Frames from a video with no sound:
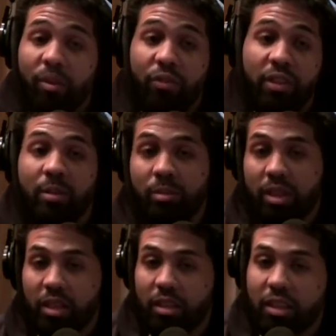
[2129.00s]
But for them
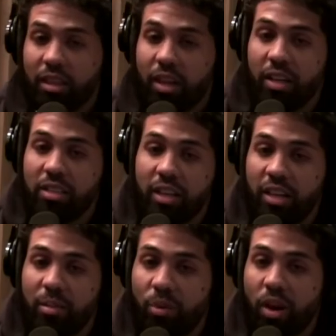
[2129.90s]
to think that there
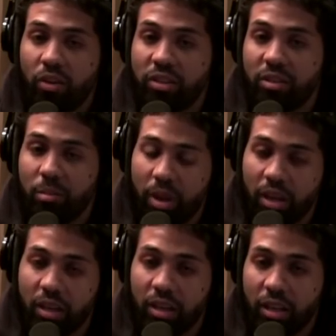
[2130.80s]
isn't any progress to
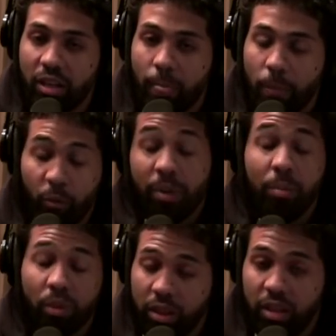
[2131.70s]
make. For
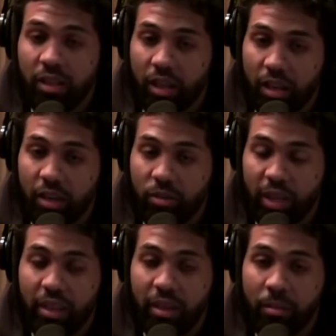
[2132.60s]
people to think that, I don't
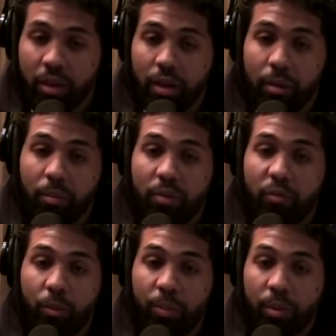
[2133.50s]
say them, but
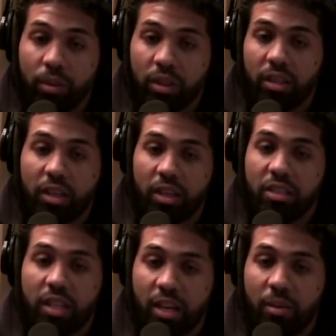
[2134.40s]
for people to think that there
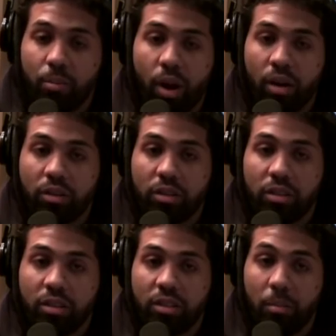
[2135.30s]
isn't any progress
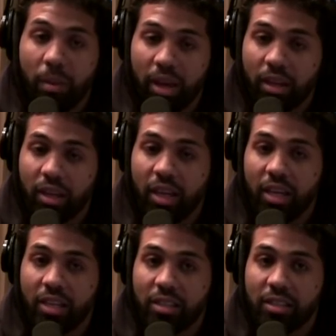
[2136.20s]
to make
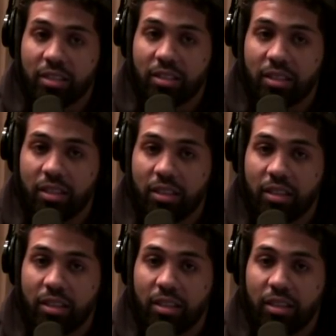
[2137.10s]
is
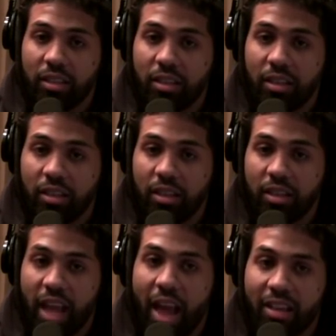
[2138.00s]

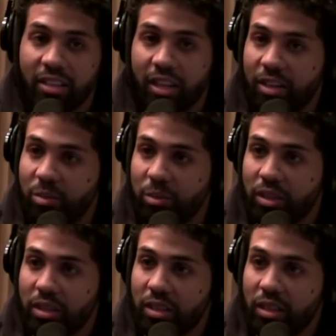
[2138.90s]
is asinine to me.